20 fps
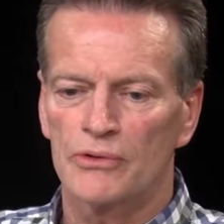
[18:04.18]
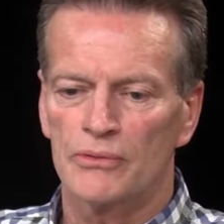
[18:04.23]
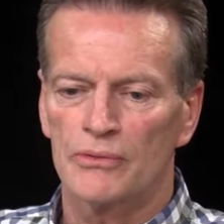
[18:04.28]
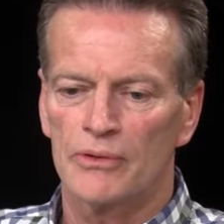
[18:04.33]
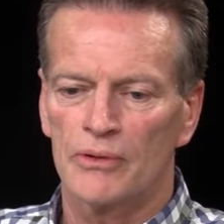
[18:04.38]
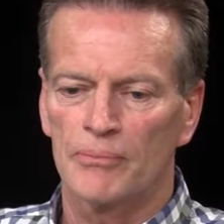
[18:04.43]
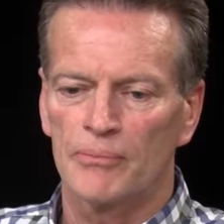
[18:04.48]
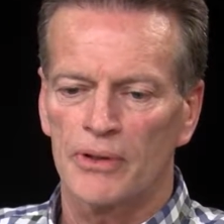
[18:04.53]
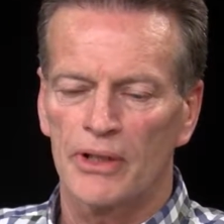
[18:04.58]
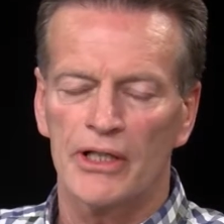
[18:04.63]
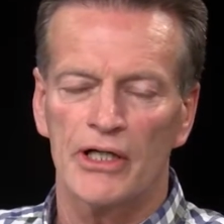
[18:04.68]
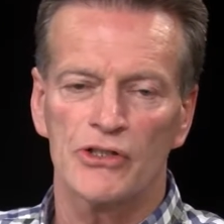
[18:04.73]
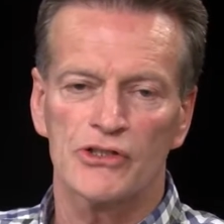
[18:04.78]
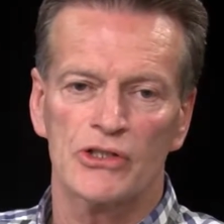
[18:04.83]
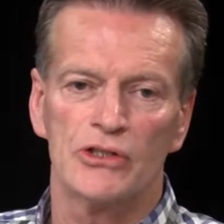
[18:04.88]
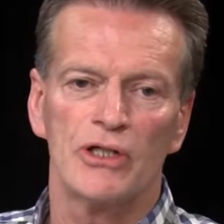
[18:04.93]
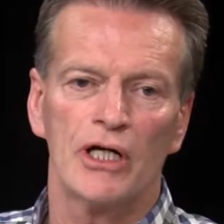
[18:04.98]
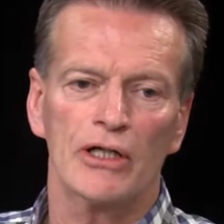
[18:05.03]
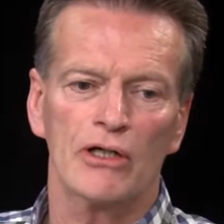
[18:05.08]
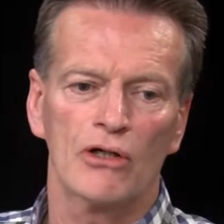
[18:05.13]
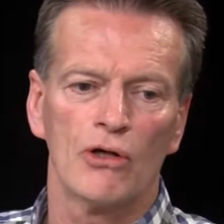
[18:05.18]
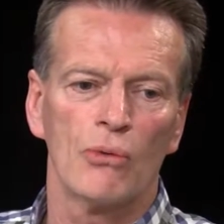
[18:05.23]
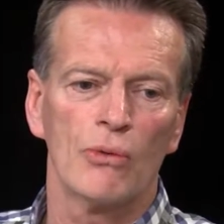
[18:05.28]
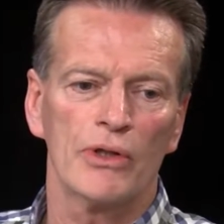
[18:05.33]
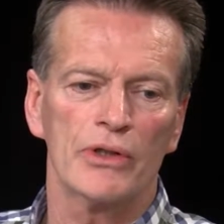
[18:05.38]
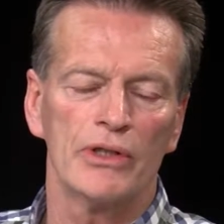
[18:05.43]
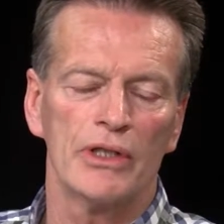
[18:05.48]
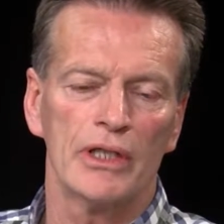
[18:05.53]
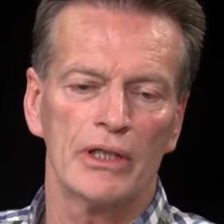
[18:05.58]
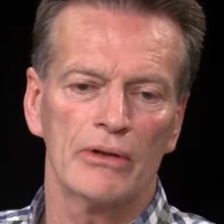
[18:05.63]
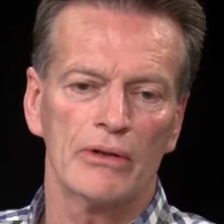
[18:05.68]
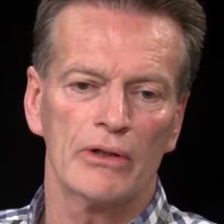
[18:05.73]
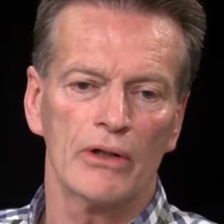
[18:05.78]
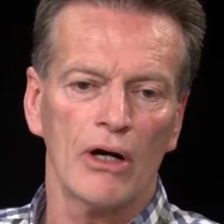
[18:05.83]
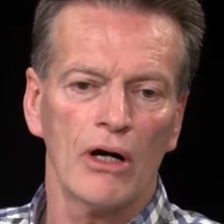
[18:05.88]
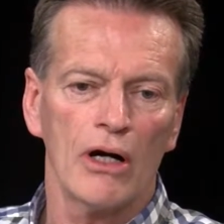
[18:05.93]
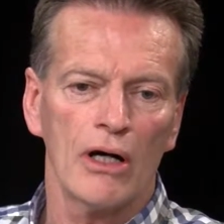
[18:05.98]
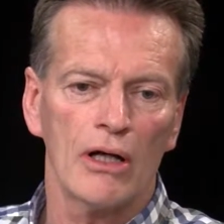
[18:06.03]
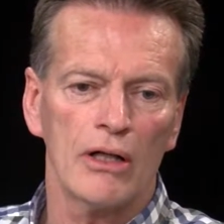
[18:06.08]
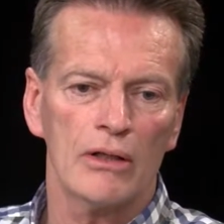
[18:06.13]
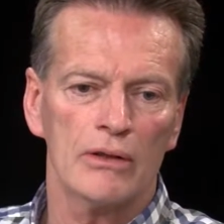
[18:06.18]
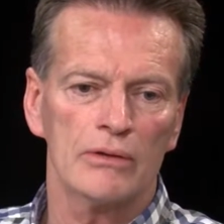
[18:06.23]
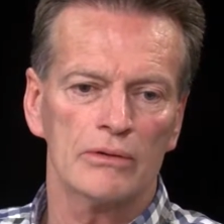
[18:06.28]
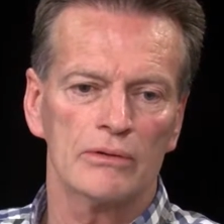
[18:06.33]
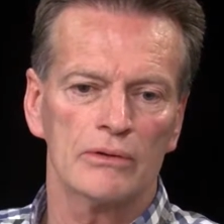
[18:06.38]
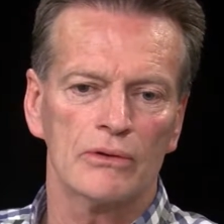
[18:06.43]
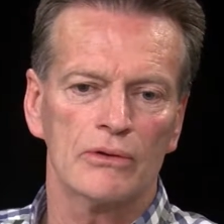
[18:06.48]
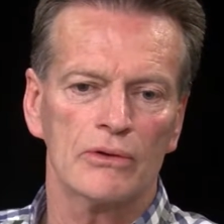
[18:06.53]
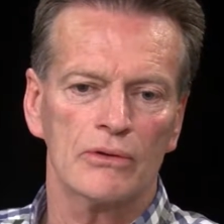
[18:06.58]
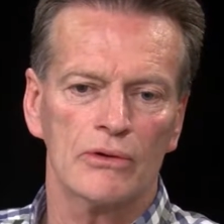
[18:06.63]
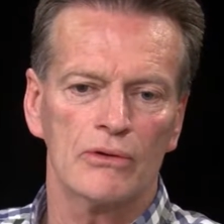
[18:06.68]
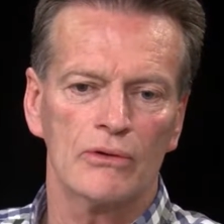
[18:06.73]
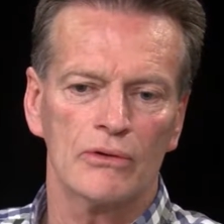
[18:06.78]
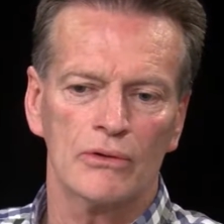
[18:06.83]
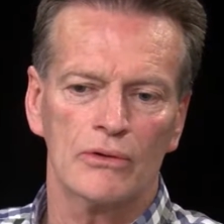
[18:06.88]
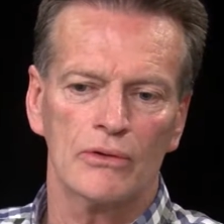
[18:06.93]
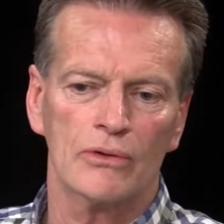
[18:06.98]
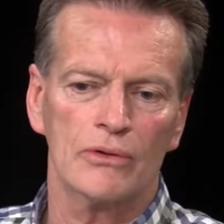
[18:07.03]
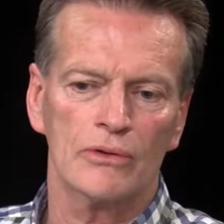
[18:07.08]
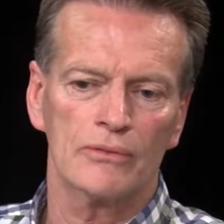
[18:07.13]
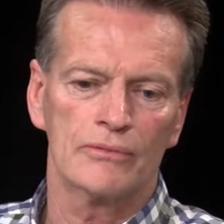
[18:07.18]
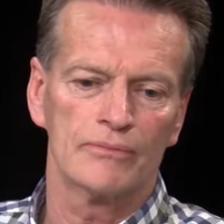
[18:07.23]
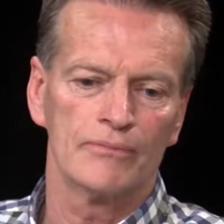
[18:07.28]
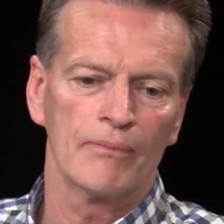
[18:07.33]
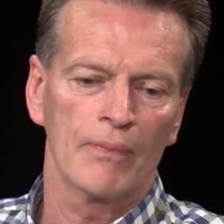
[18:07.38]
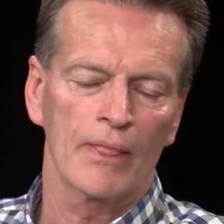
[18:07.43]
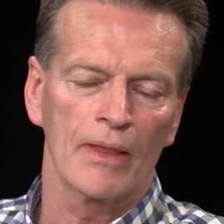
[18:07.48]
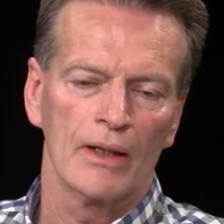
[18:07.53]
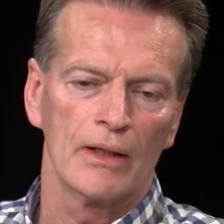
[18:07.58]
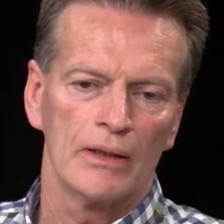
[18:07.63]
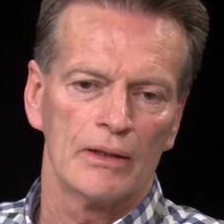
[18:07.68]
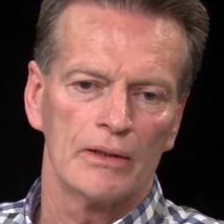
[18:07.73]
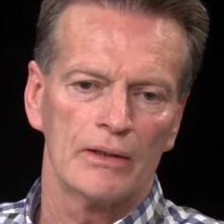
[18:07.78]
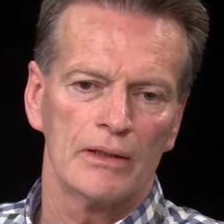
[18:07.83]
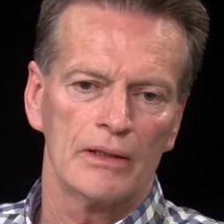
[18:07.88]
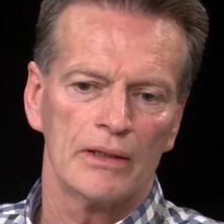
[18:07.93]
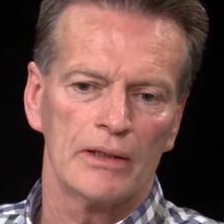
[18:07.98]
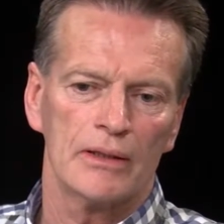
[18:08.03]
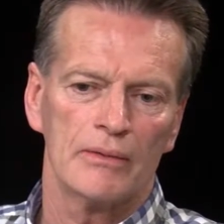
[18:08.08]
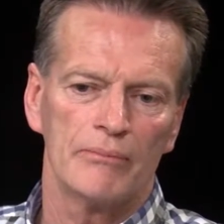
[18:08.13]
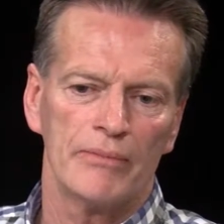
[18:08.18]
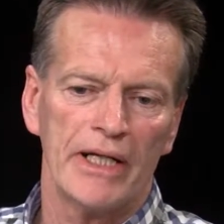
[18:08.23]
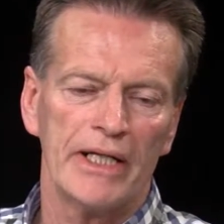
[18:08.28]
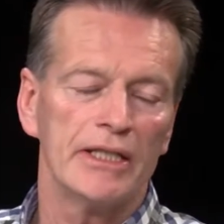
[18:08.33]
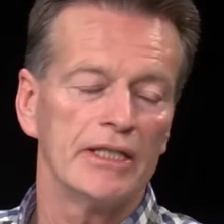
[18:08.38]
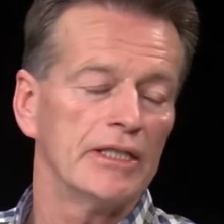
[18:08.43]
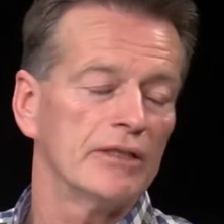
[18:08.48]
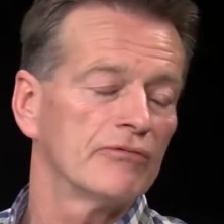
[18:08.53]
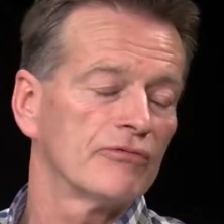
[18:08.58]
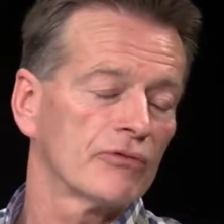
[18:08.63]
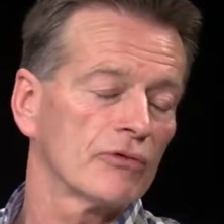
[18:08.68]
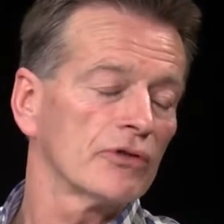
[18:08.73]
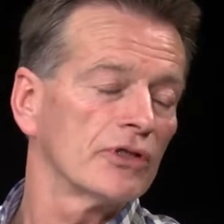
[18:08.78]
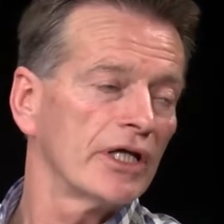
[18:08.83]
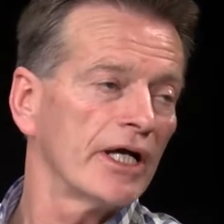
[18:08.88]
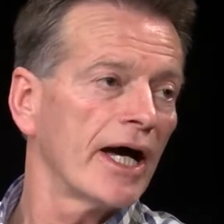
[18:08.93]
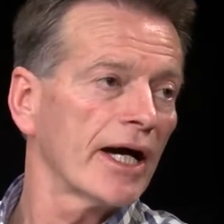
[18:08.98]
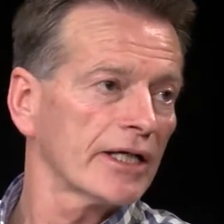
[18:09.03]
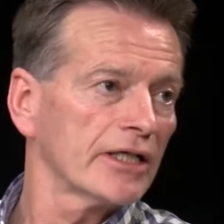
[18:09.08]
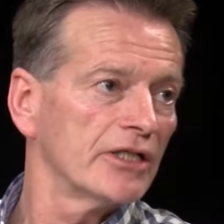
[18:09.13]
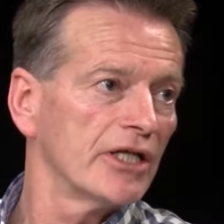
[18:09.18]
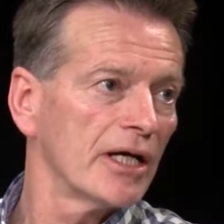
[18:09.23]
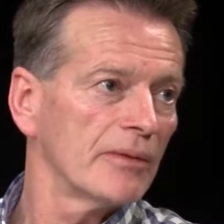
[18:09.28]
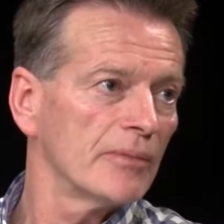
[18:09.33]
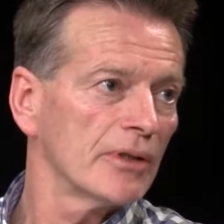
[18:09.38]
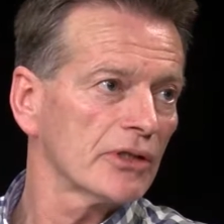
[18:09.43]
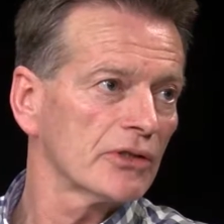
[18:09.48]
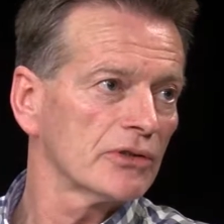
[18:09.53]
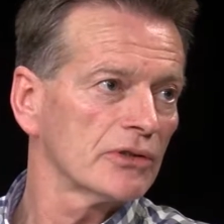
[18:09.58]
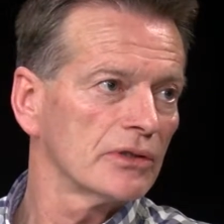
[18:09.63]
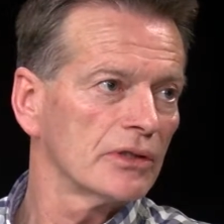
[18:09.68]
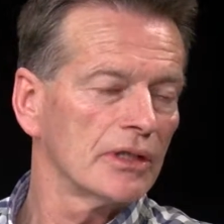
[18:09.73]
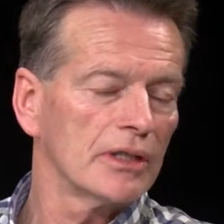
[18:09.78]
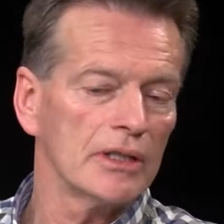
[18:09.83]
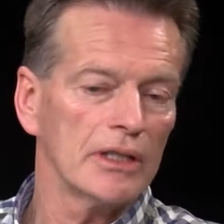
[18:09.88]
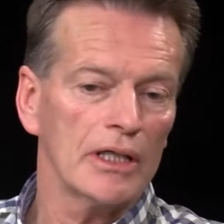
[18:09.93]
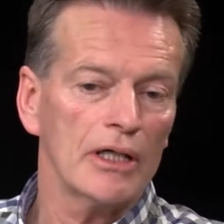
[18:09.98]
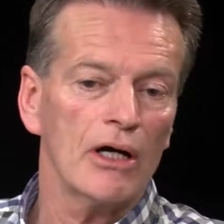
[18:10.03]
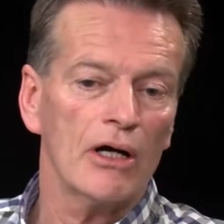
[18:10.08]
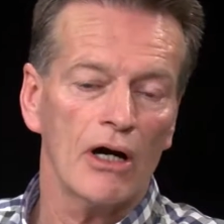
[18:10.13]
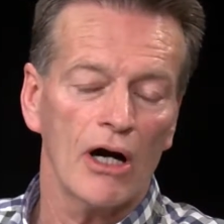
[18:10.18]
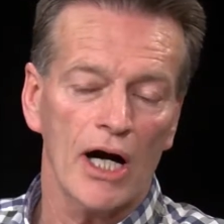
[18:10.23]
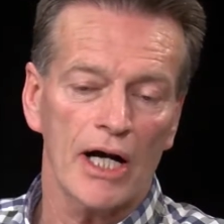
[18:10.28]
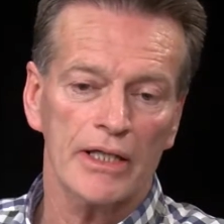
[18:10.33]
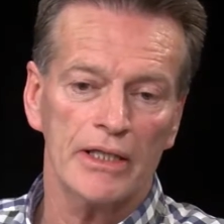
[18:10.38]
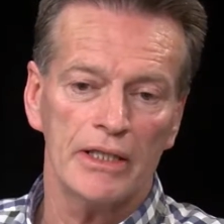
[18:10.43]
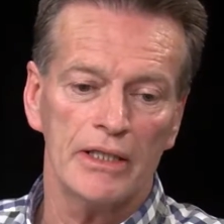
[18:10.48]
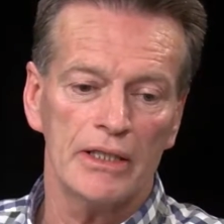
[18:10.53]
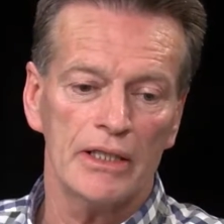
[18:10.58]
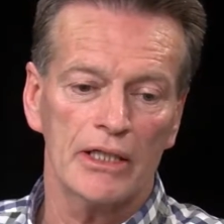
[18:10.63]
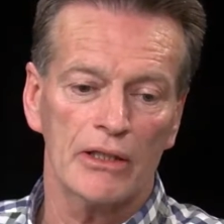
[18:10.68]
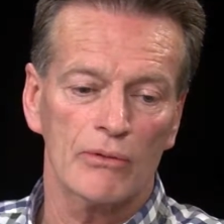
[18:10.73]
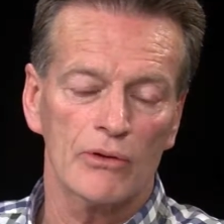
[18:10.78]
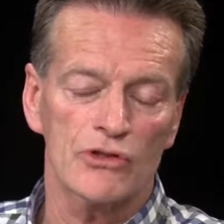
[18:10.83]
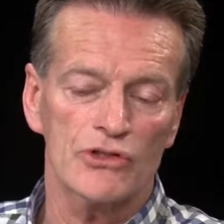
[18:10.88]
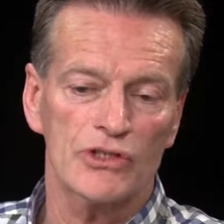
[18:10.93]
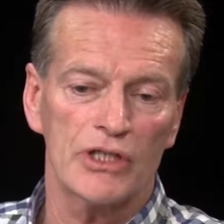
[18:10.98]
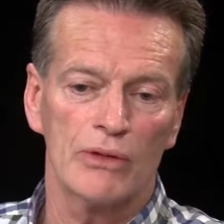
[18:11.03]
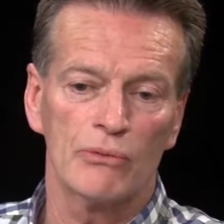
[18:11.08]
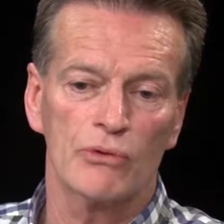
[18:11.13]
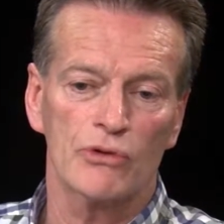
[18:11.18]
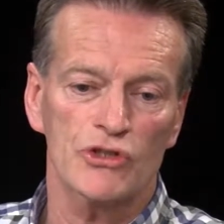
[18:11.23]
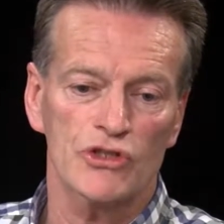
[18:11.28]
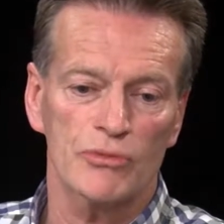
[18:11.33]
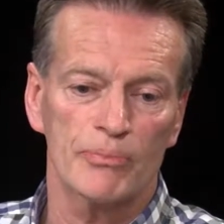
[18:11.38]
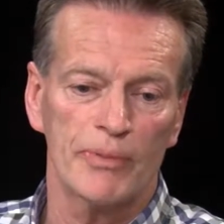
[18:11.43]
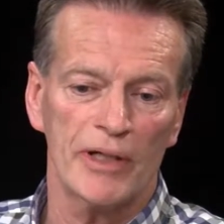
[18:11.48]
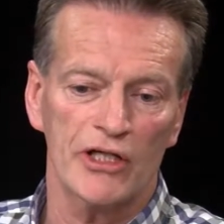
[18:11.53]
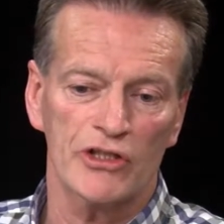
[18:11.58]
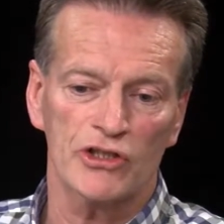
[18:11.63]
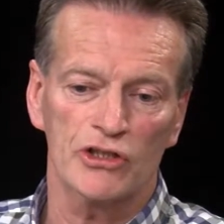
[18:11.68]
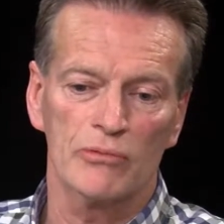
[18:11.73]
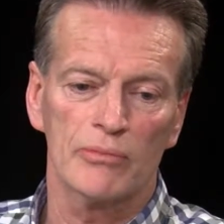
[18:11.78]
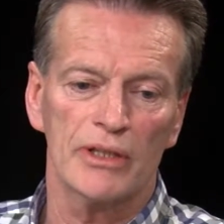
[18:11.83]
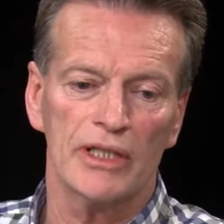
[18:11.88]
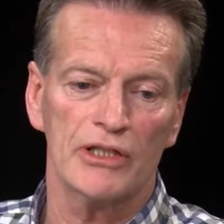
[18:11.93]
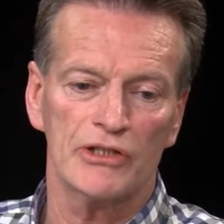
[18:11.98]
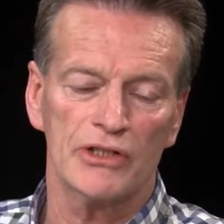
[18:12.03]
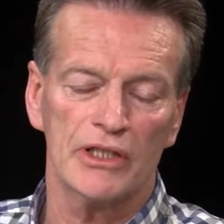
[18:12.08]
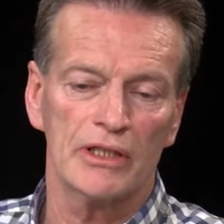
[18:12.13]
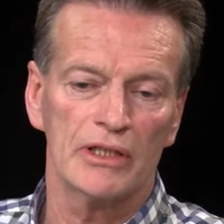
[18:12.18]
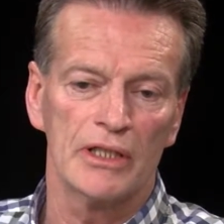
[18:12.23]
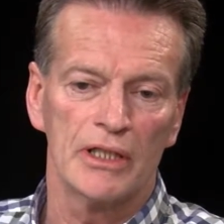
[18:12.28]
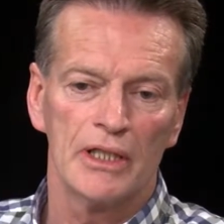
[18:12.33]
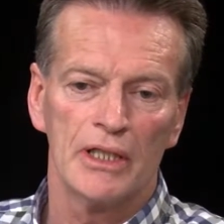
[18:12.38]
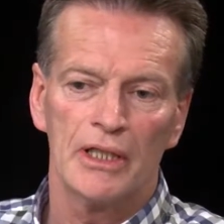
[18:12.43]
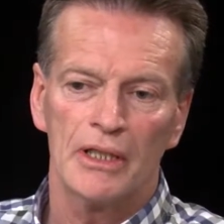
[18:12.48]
the players are not going there at all, or mainly for the academics. Hockey, I don't want to say we're special, but I say